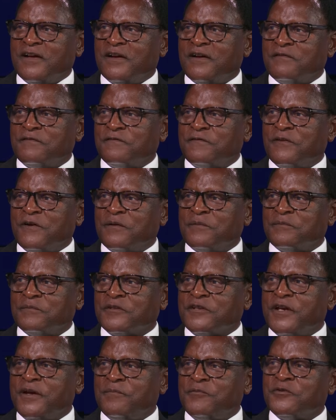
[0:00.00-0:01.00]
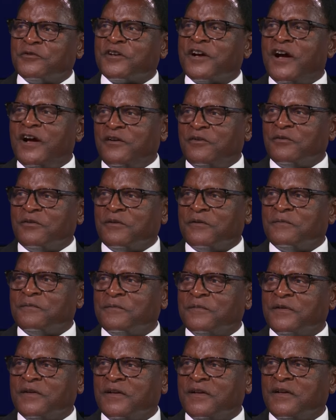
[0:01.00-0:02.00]
from Cape to Cairo,
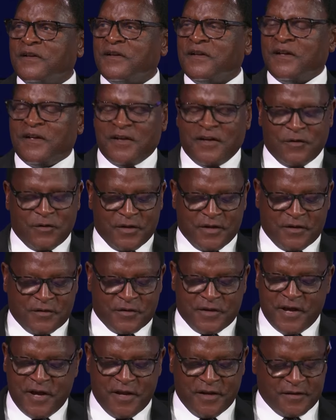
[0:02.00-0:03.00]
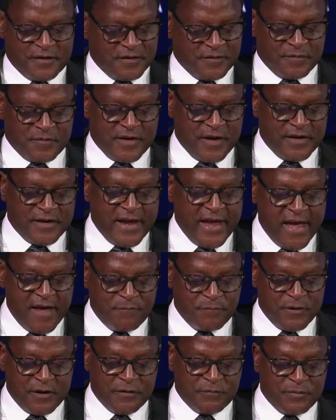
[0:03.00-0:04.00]
can
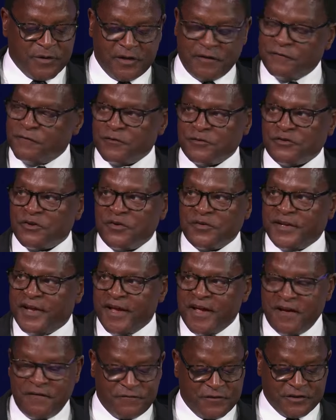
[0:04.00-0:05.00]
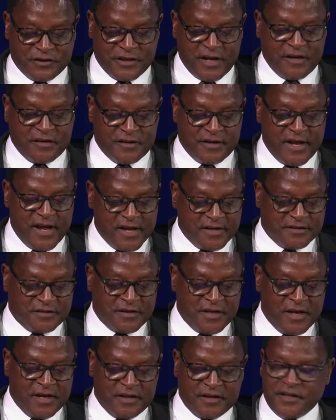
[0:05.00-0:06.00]
happen. But if you don't have a standardized
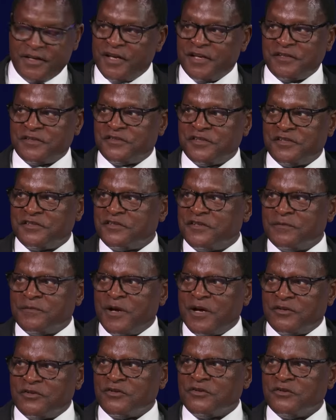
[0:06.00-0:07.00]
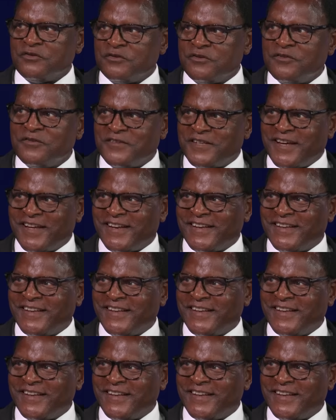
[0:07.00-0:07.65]
gauge system, how do you do that?